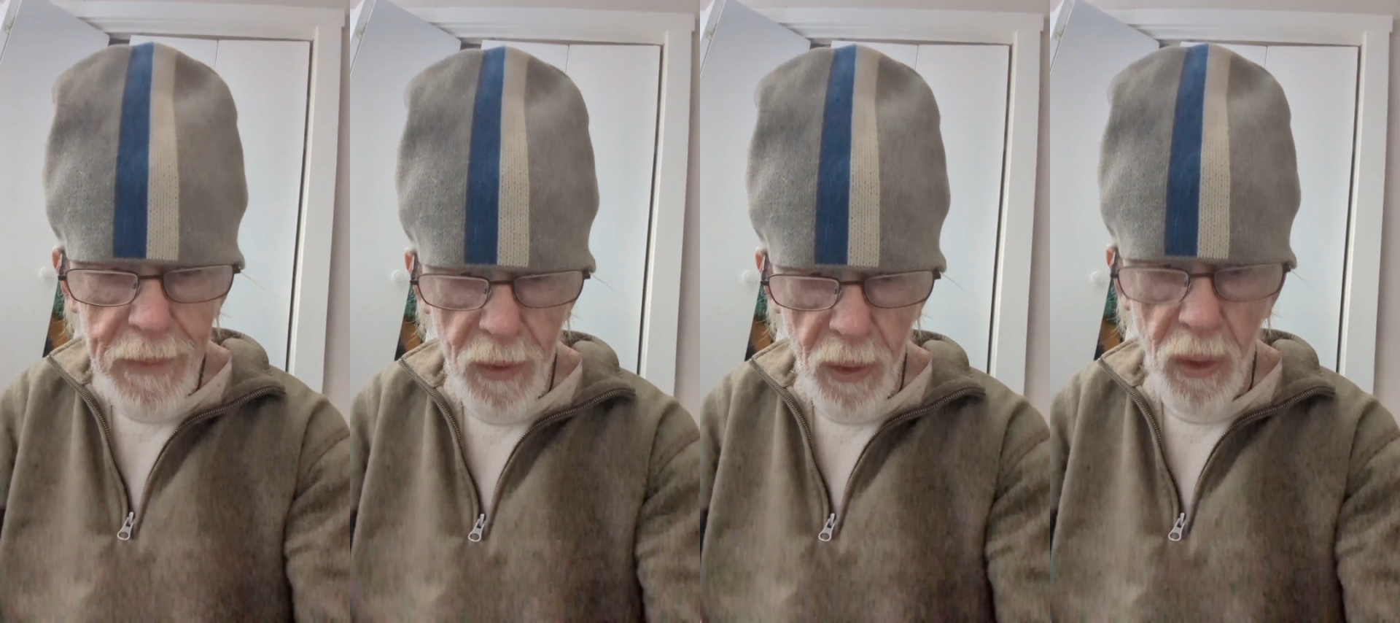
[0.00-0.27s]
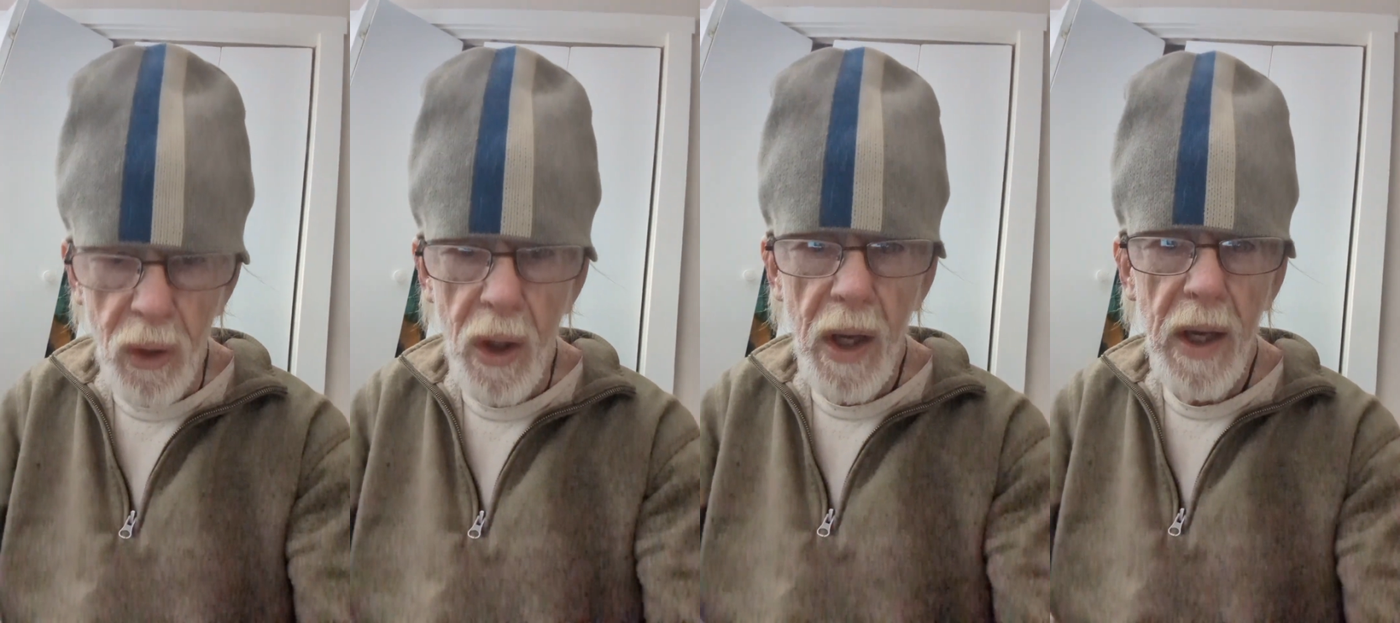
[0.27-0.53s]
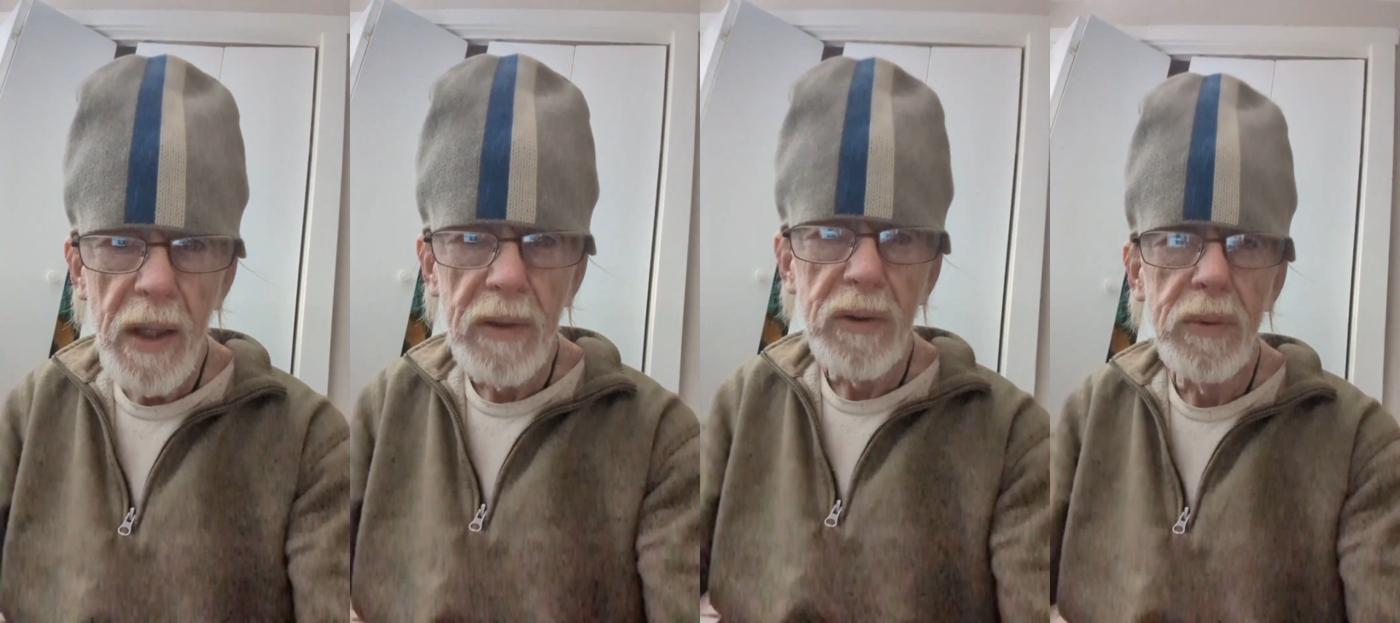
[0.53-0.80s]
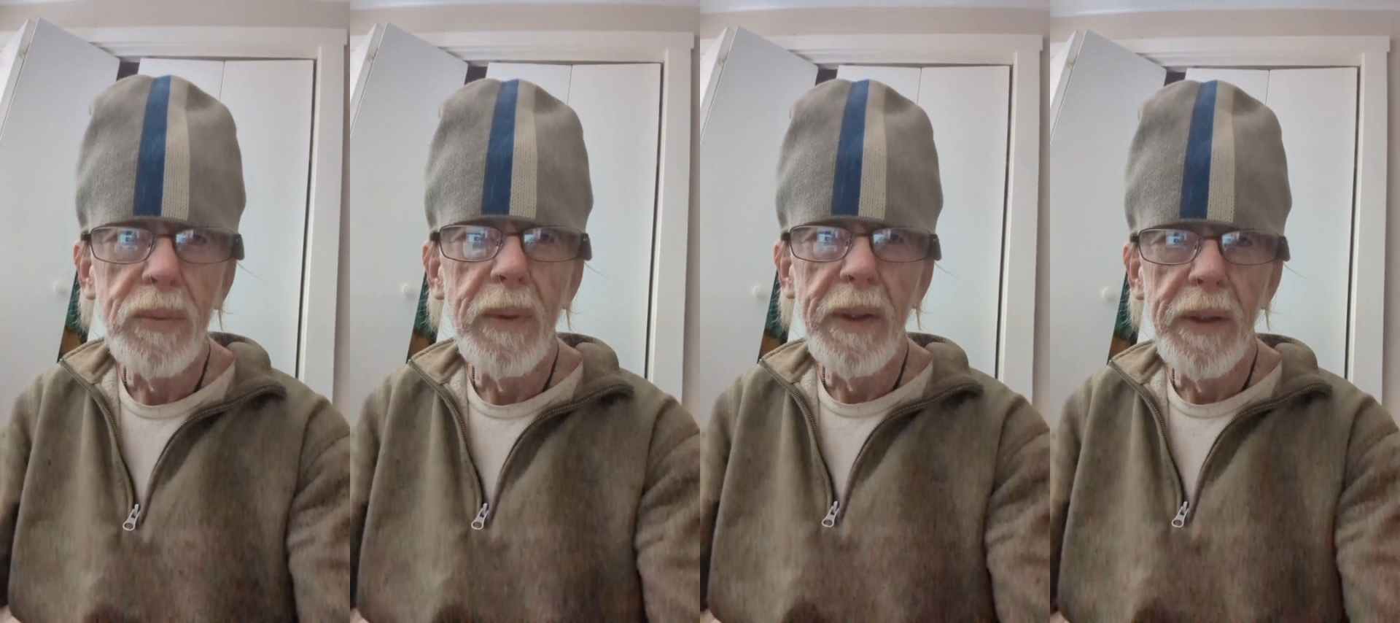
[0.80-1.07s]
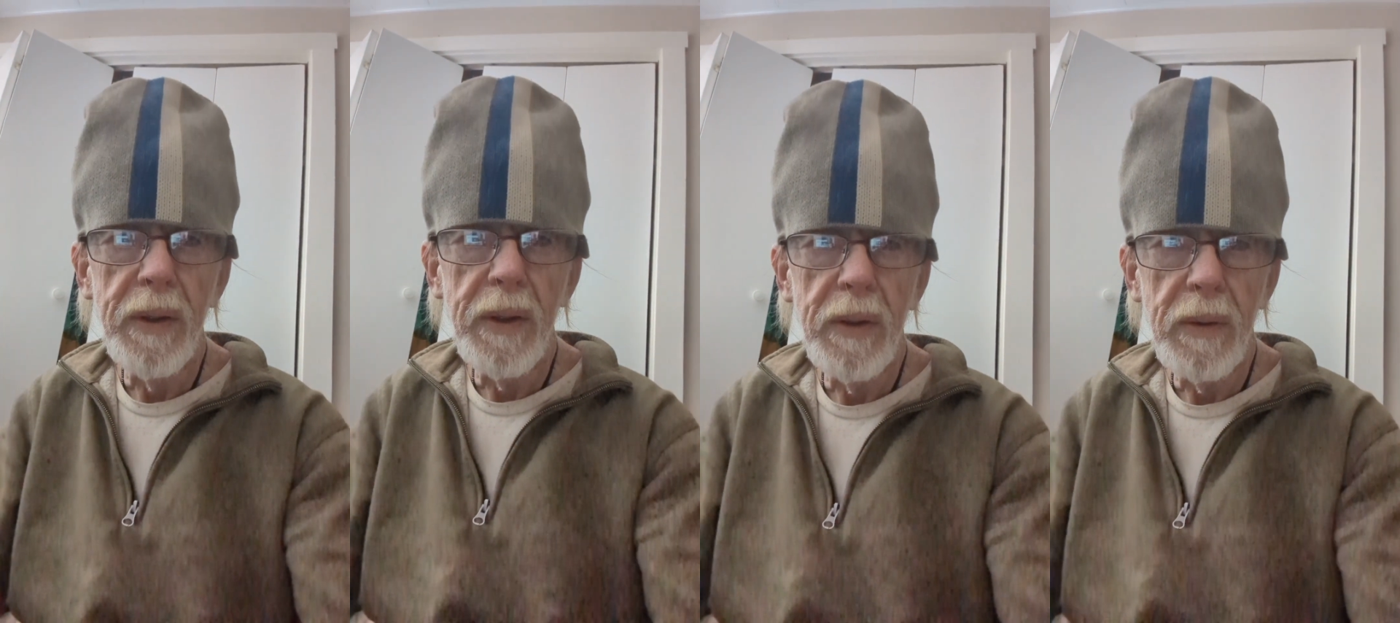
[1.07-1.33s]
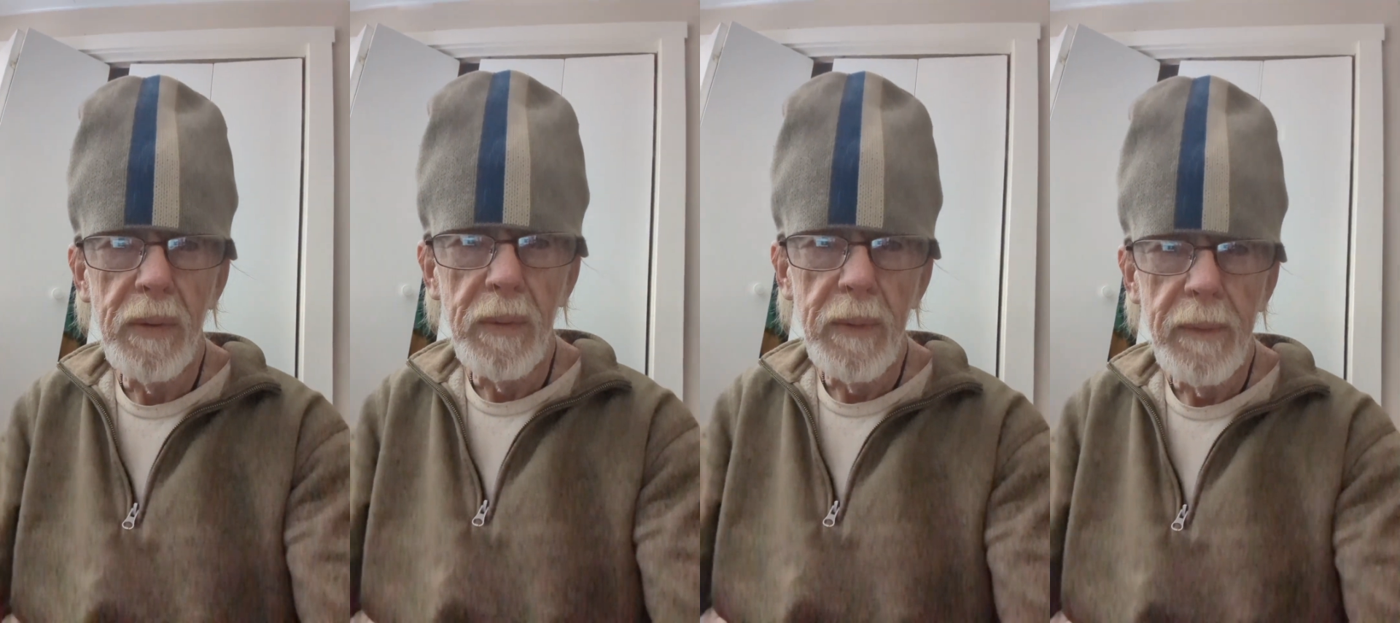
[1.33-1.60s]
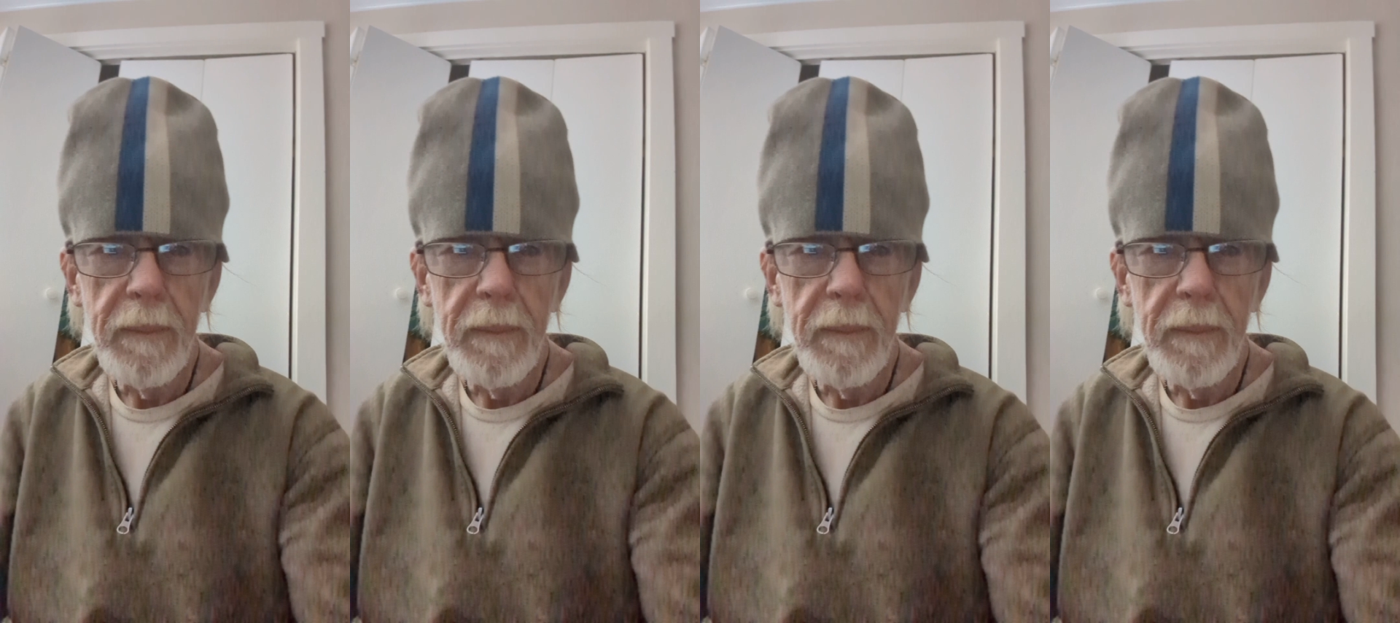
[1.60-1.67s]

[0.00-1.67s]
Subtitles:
Yes, we do.